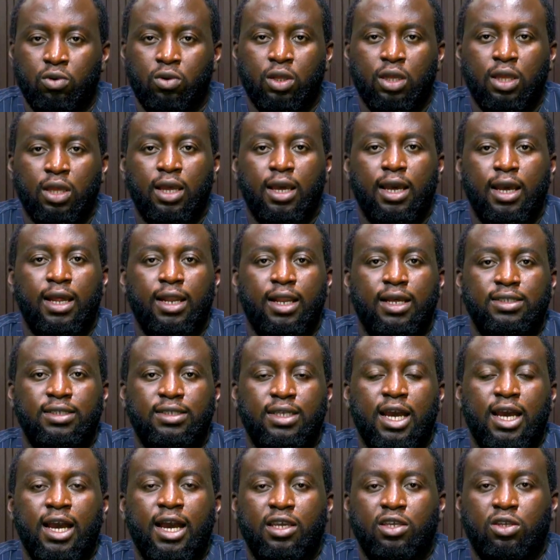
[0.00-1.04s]
and as
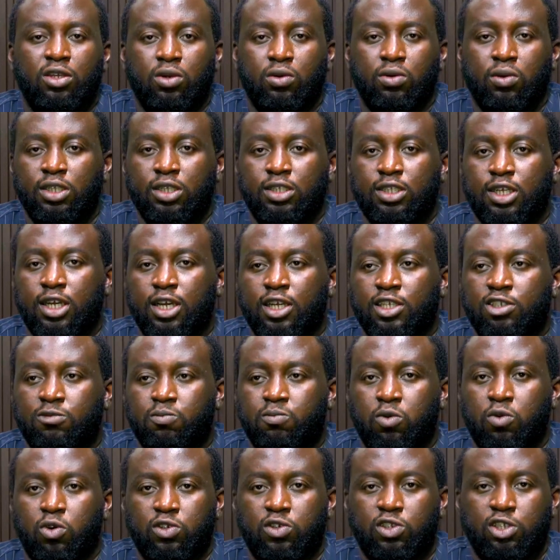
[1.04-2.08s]
accurate as
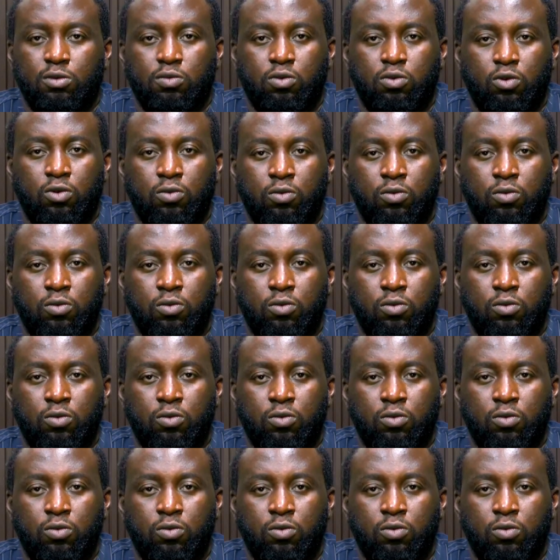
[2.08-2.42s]
possible.